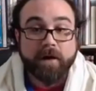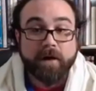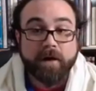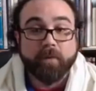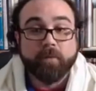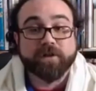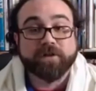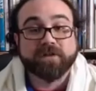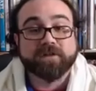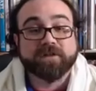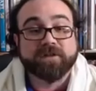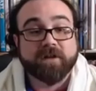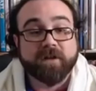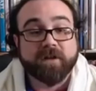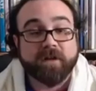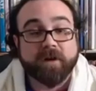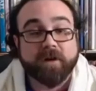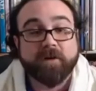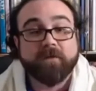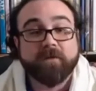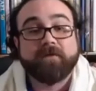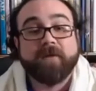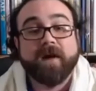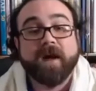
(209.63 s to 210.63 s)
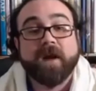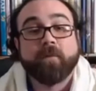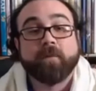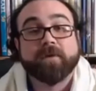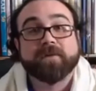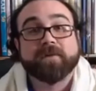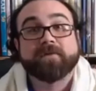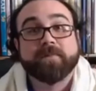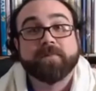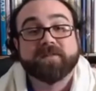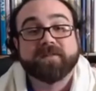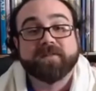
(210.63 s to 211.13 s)
We just clarify what
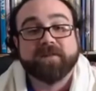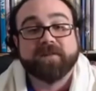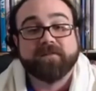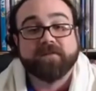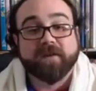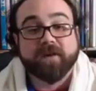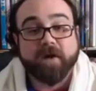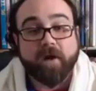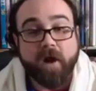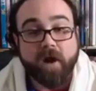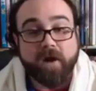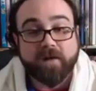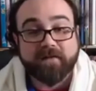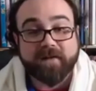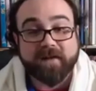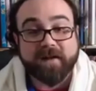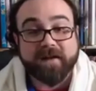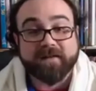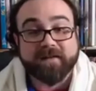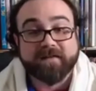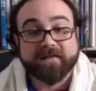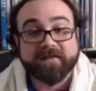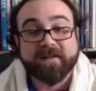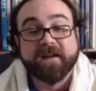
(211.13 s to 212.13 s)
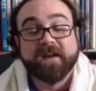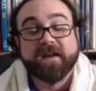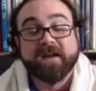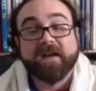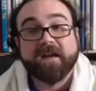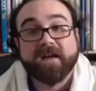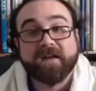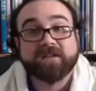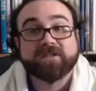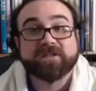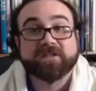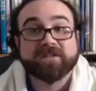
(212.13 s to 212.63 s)
specific context
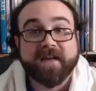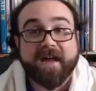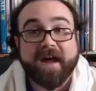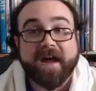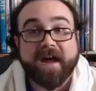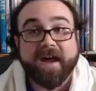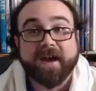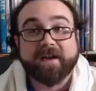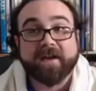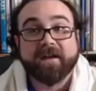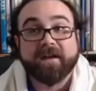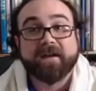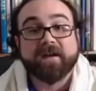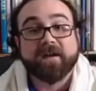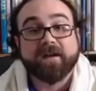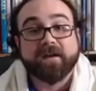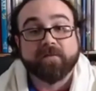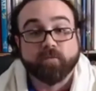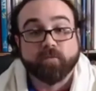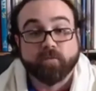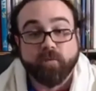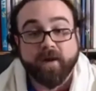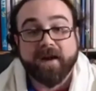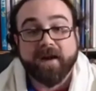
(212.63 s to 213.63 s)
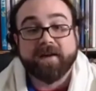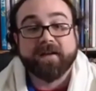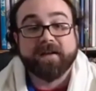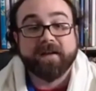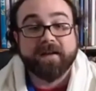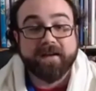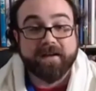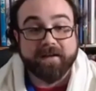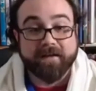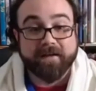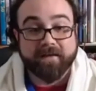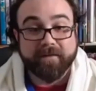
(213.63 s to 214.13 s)
each side is right in.